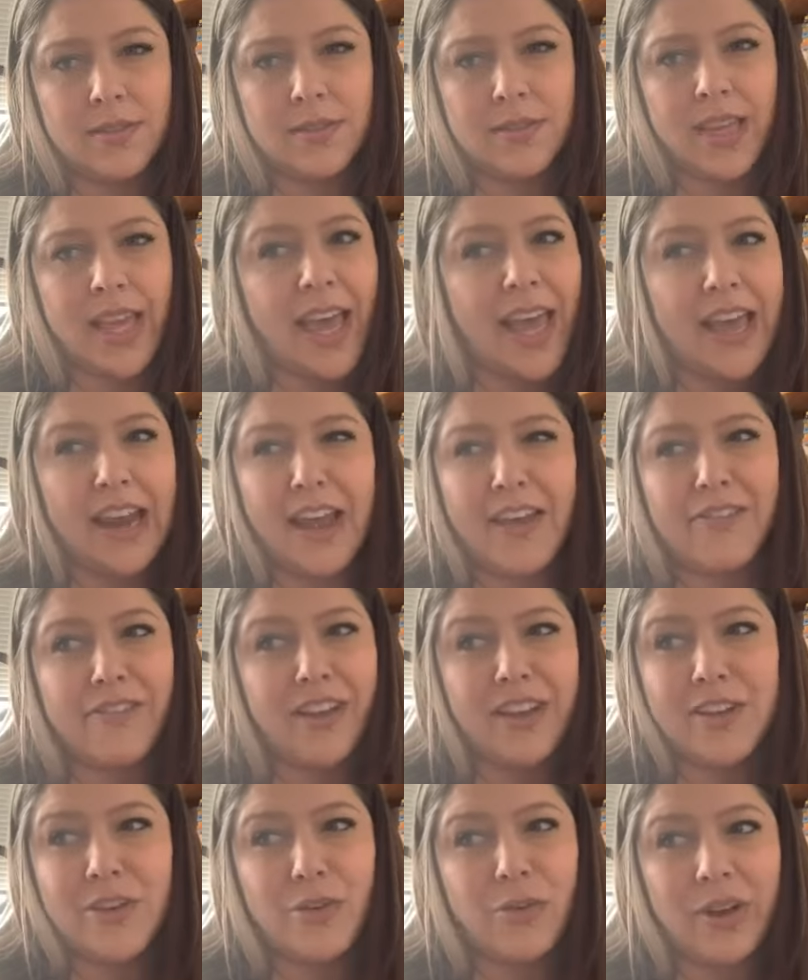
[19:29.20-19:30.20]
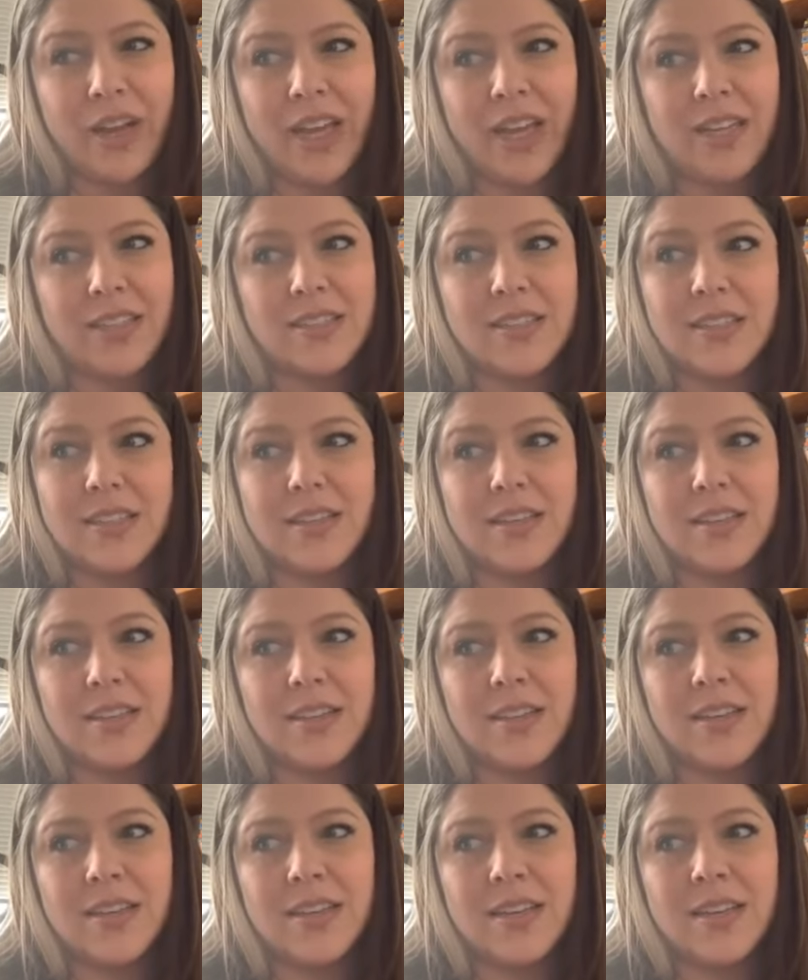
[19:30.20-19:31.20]
Can I find a way to
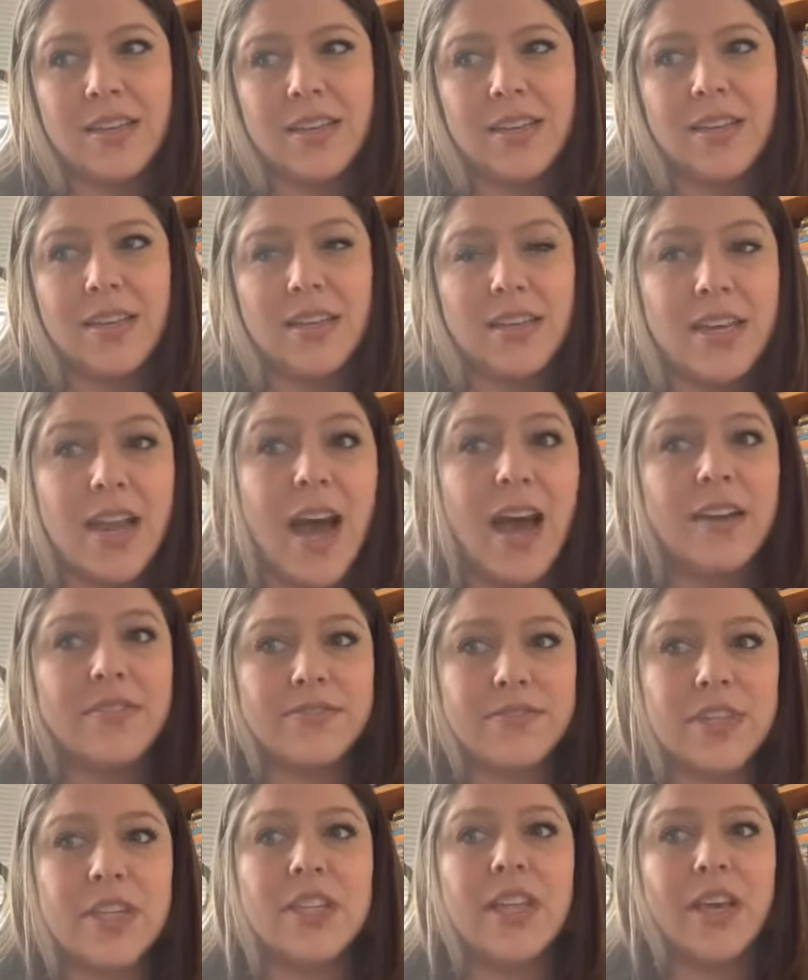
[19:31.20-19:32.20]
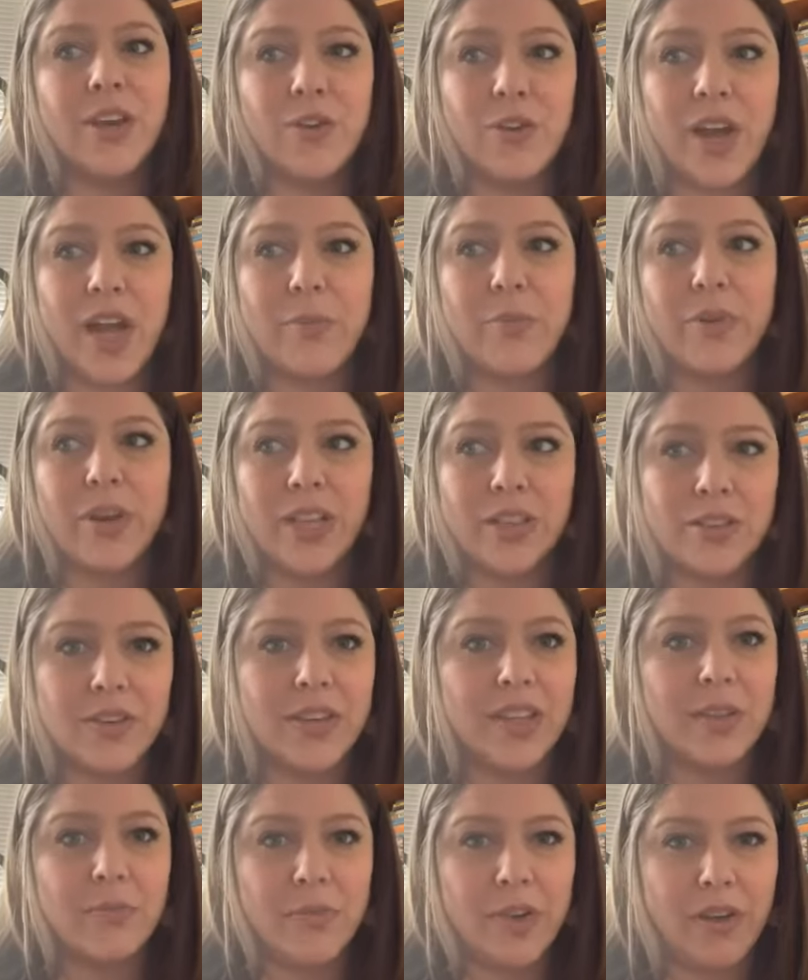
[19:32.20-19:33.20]
not feel like crap when I look
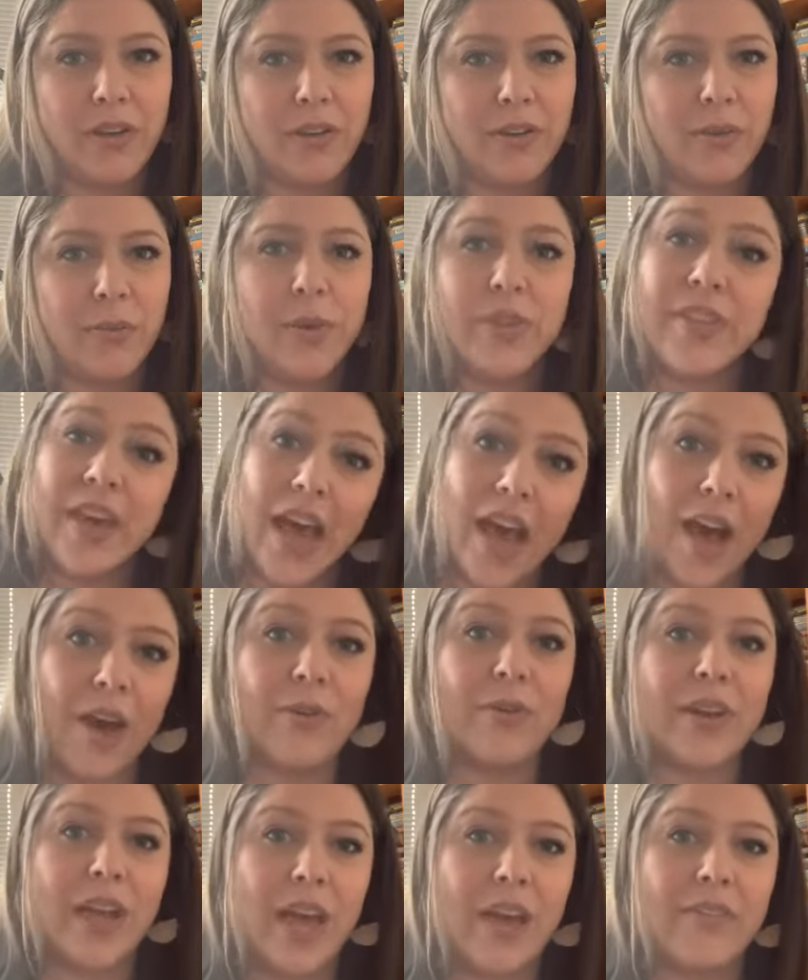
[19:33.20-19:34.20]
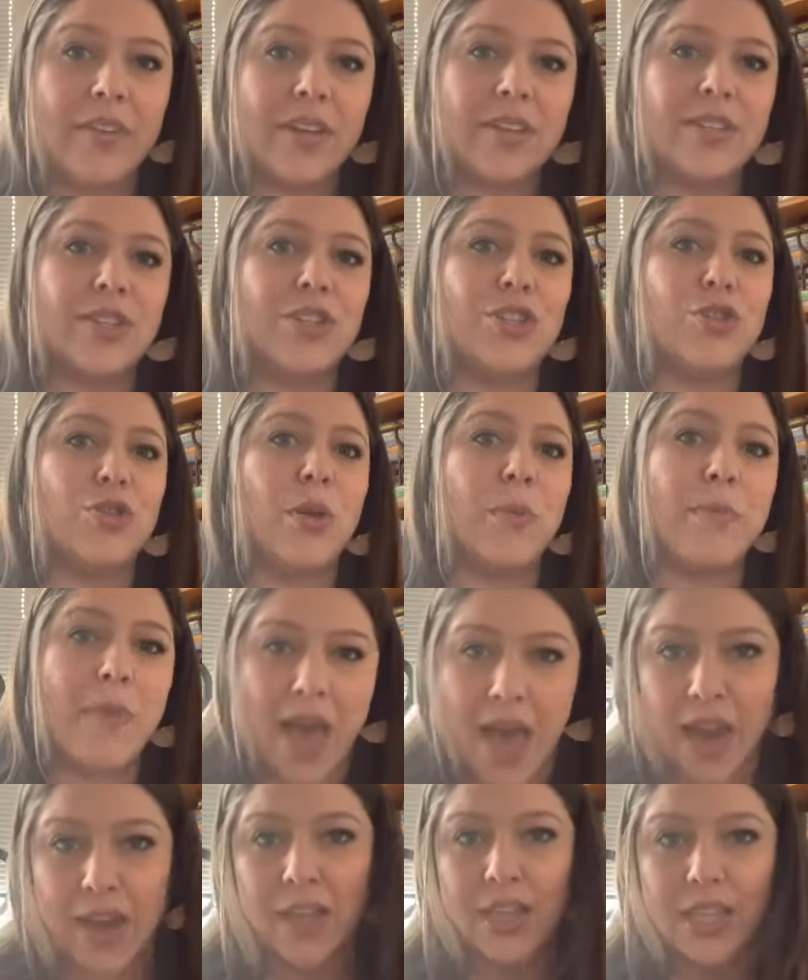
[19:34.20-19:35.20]
in the mirror without having to
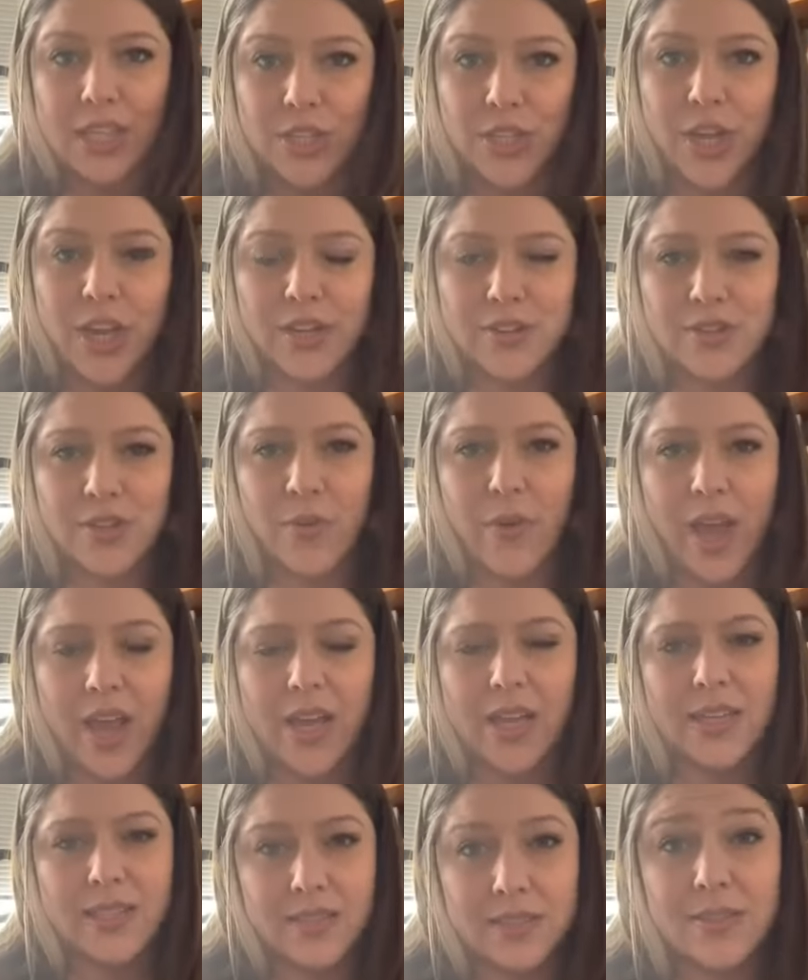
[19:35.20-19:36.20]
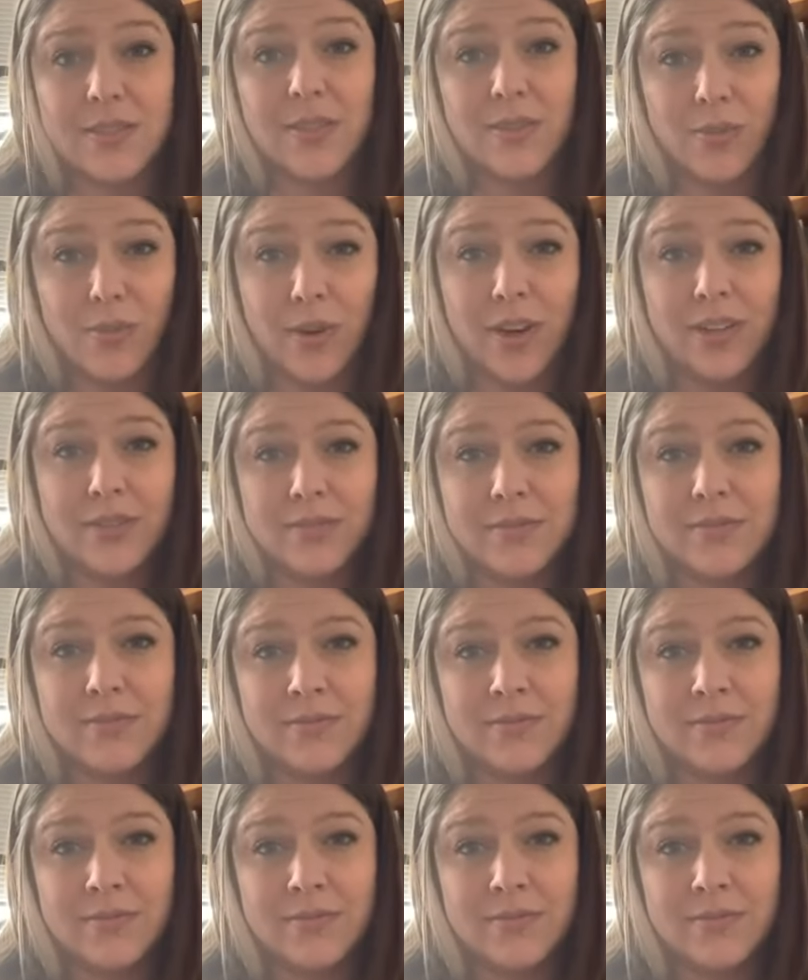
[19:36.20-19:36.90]
dramatically change the way I exist in the world?